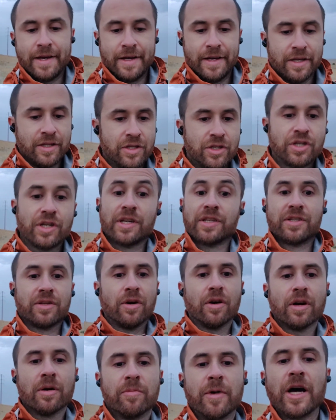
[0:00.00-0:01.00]
it's just
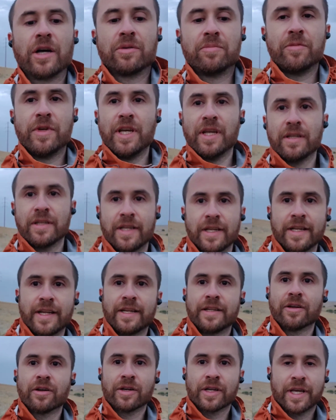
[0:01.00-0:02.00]
all about me and then
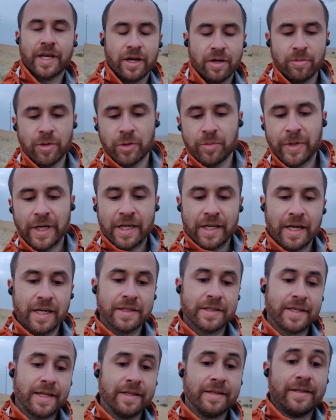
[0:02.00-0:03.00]
I don't care about my
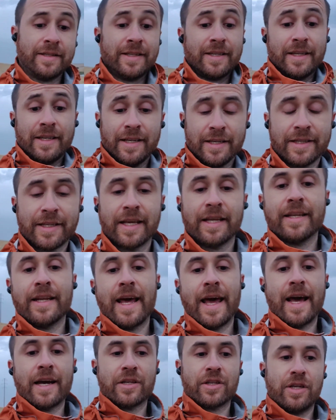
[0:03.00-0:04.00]
clients. And it can
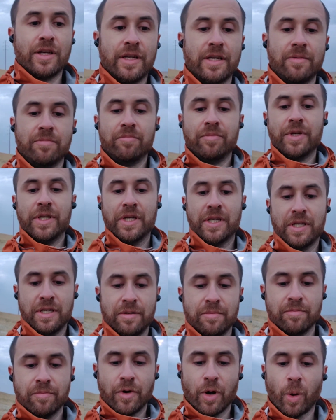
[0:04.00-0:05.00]
actually be
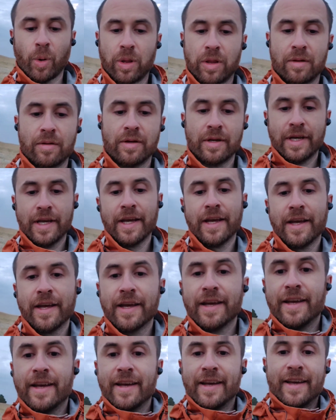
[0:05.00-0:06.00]
both.
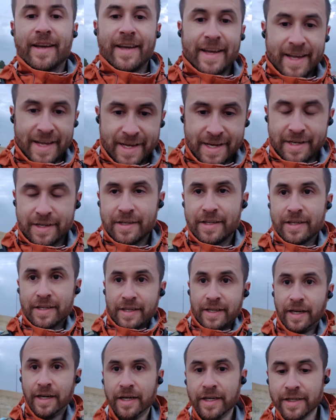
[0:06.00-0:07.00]
And
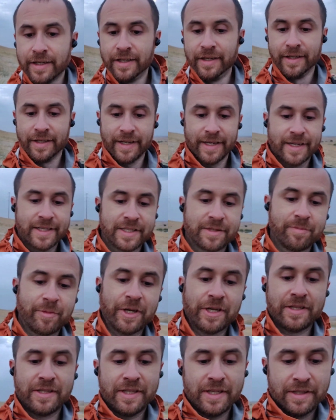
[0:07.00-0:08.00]

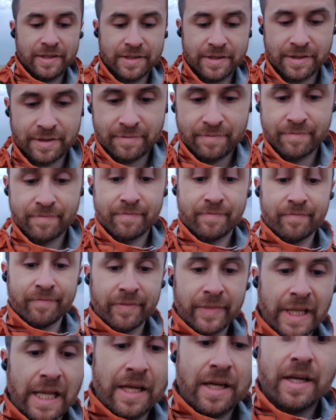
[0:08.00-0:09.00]
expertise,
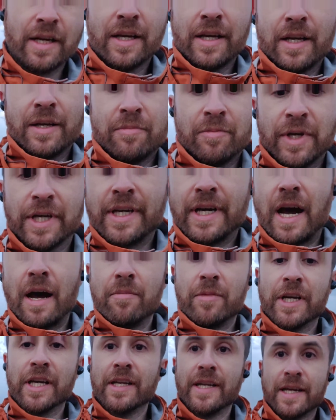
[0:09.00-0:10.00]

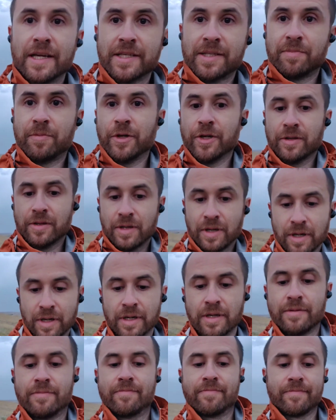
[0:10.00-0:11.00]
becoming an expert,
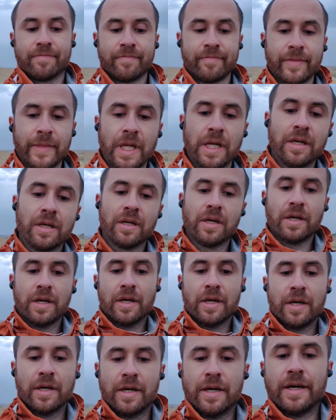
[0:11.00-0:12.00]

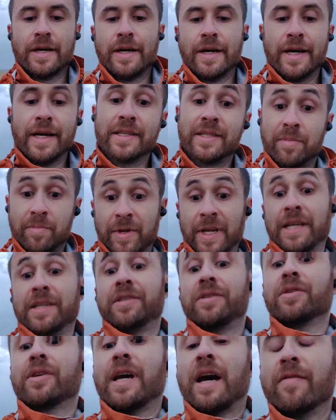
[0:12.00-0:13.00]
as a
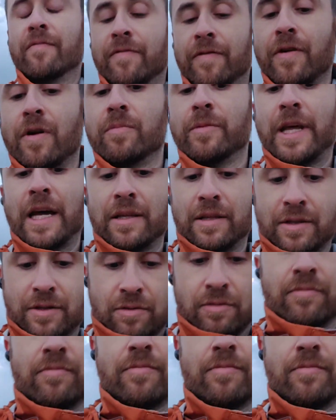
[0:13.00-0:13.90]
place to come from, not